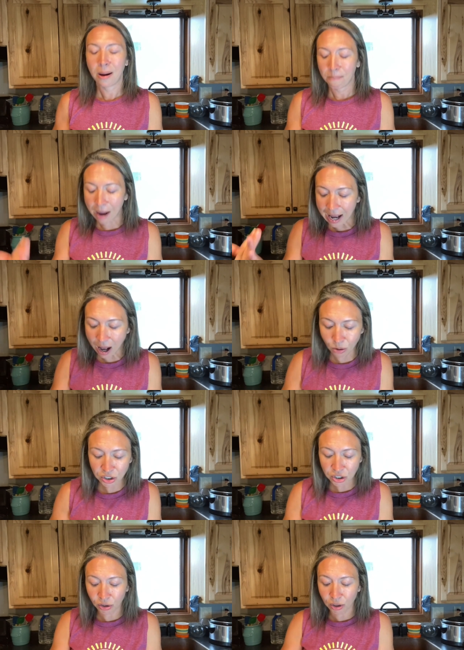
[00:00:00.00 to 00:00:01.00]
by how
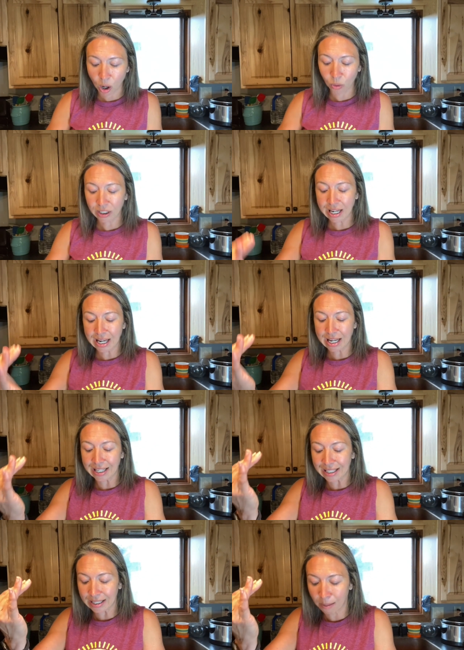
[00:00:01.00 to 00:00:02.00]

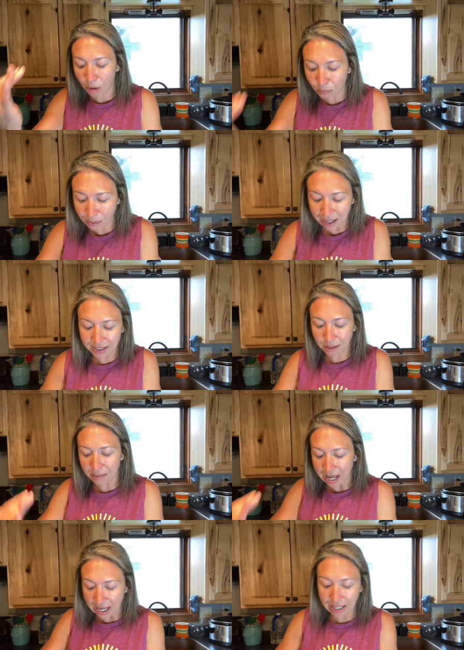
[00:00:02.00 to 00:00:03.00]
slowly the momentum
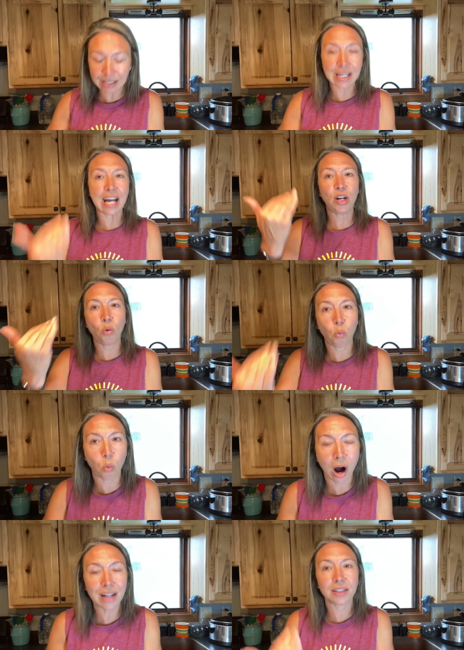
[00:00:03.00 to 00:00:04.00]
is and you
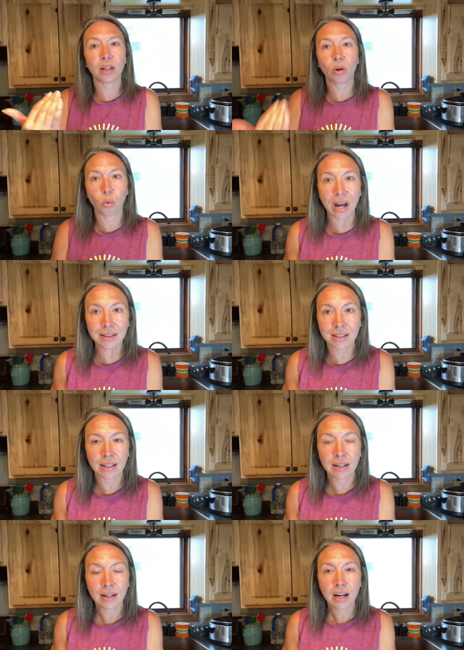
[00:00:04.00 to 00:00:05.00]
want to quit,
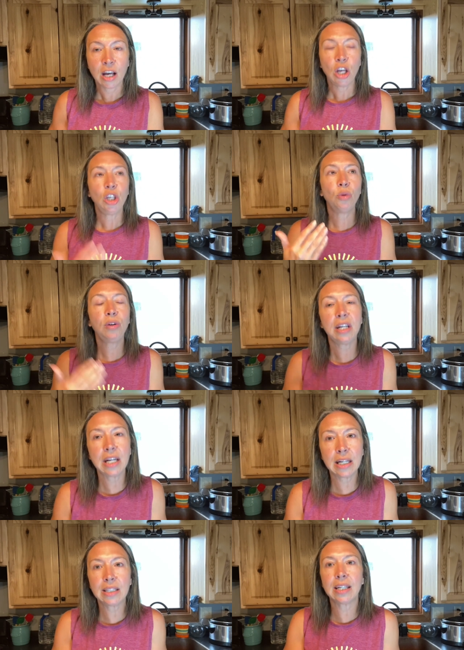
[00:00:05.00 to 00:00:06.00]
you
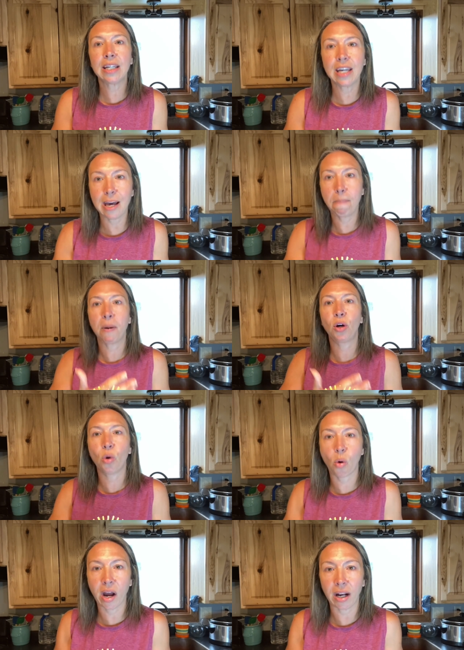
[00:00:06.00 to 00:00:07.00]
need to keep
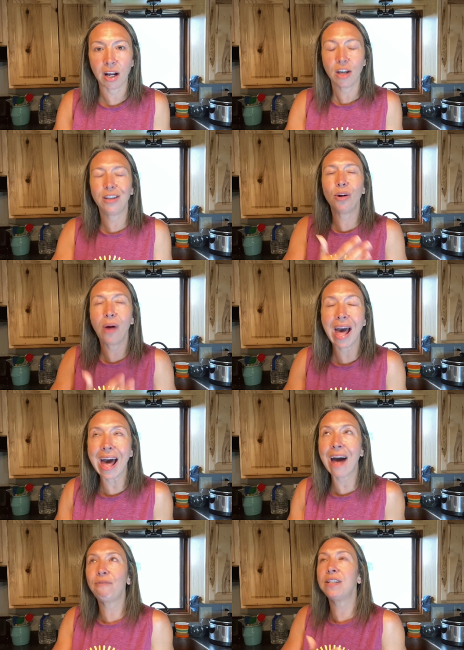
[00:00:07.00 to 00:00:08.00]
going. You
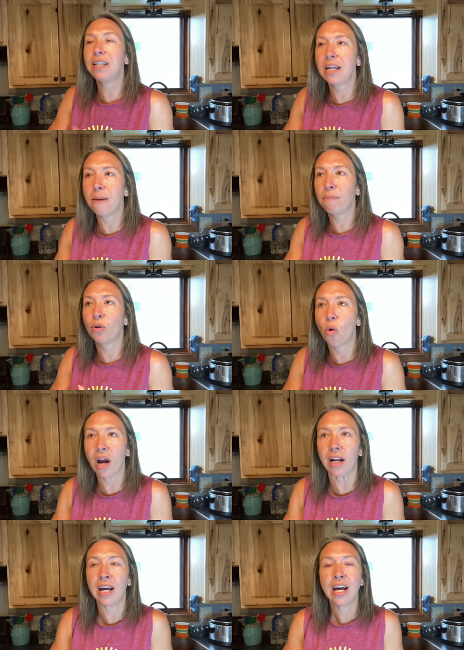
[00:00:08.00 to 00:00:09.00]
have to keep
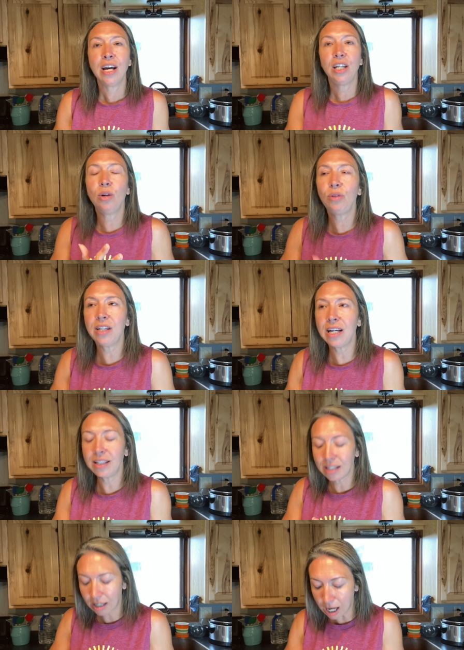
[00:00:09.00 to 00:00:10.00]
going. You
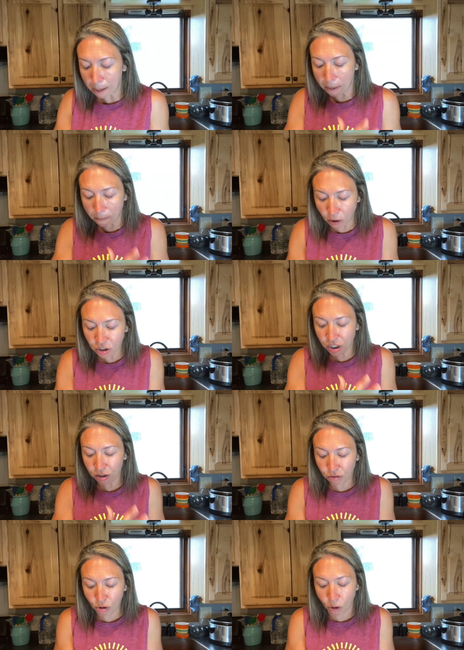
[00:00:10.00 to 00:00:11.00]
need to keep
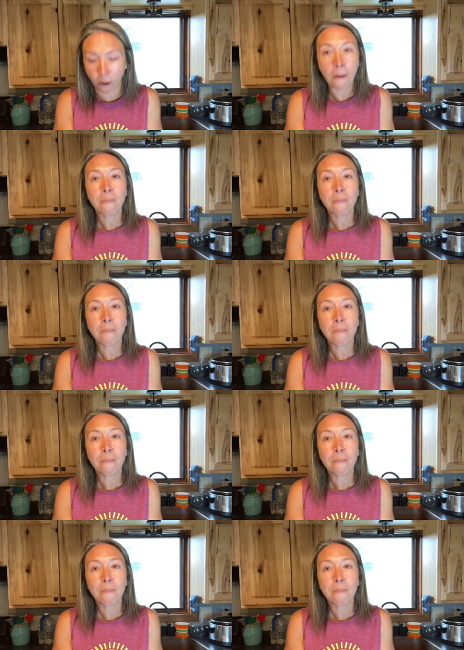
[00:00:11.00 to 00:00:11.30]
pushing through.